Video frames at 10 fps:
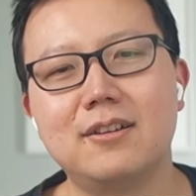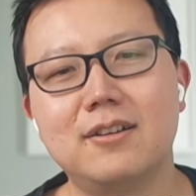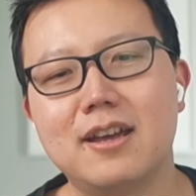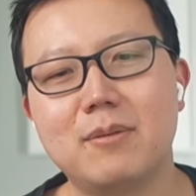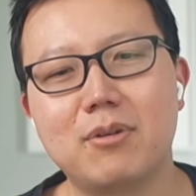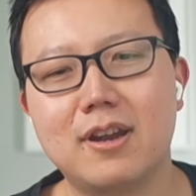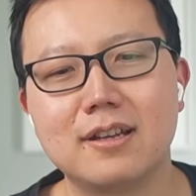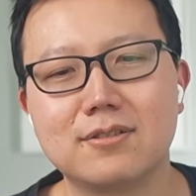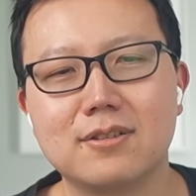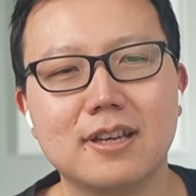other AI
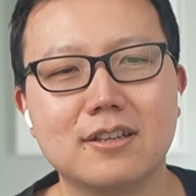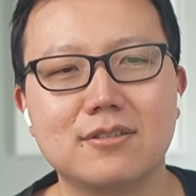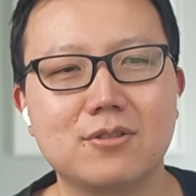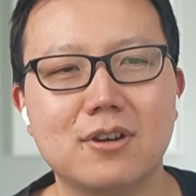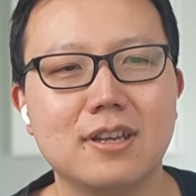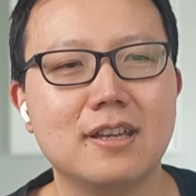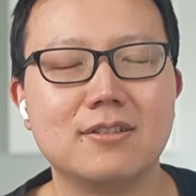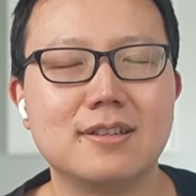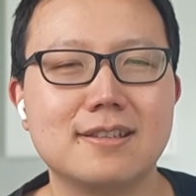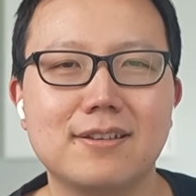products or like trying to get into
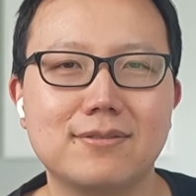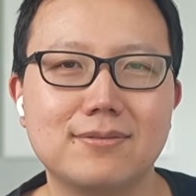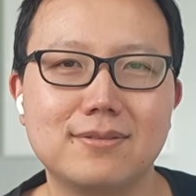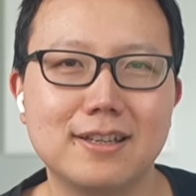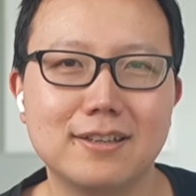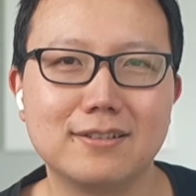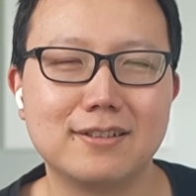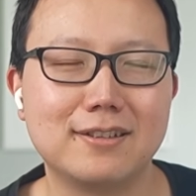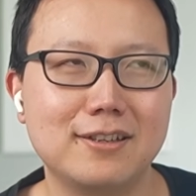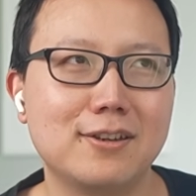the stuff like
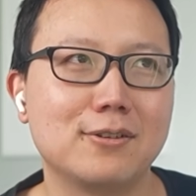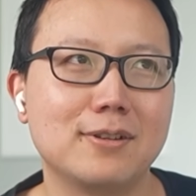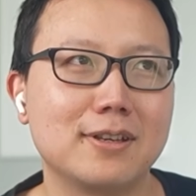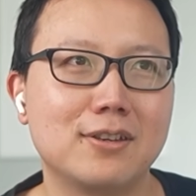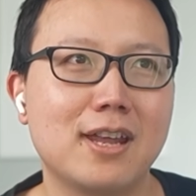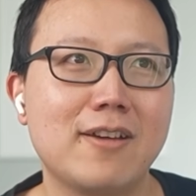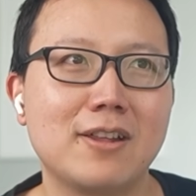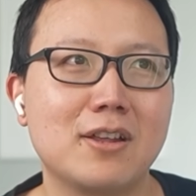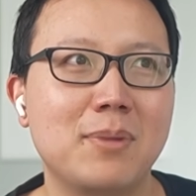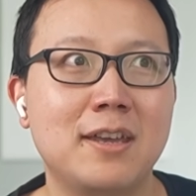like you gotta have a
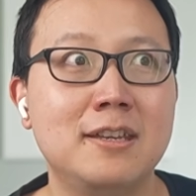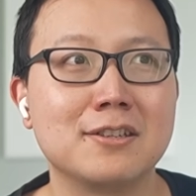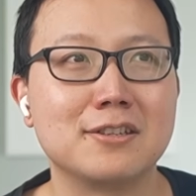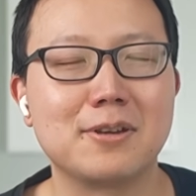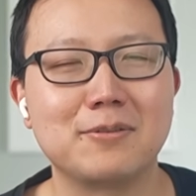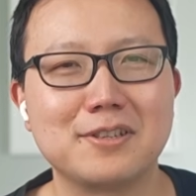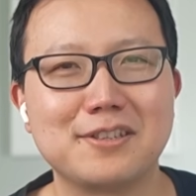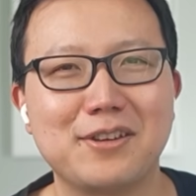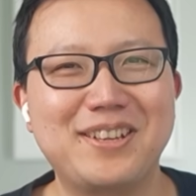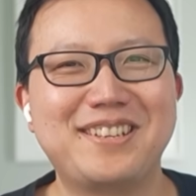lot of patience, right, with this
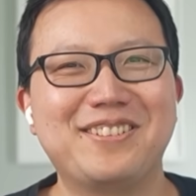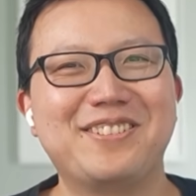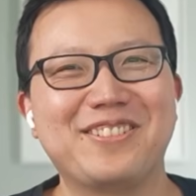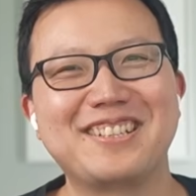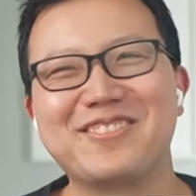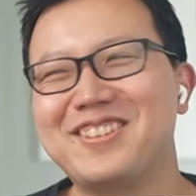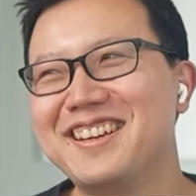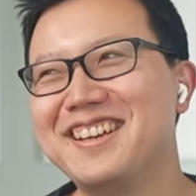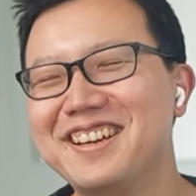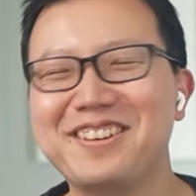stuff. So there's
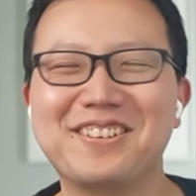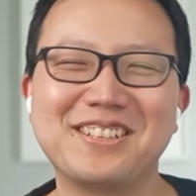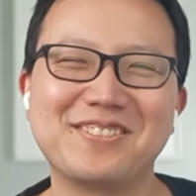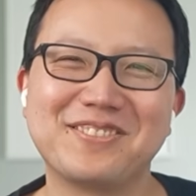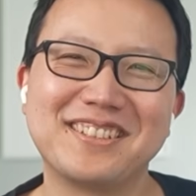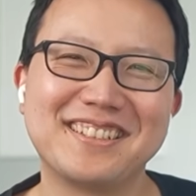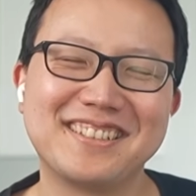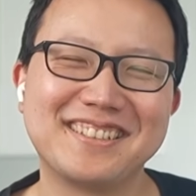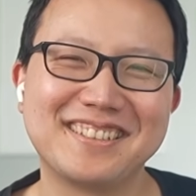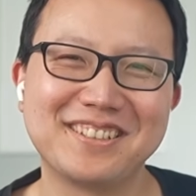some
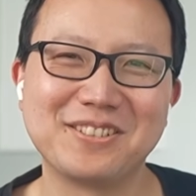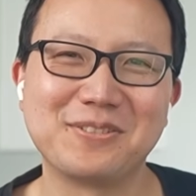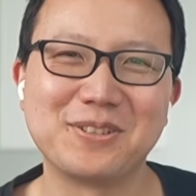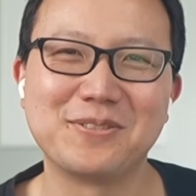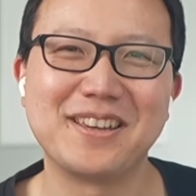closing words of advice.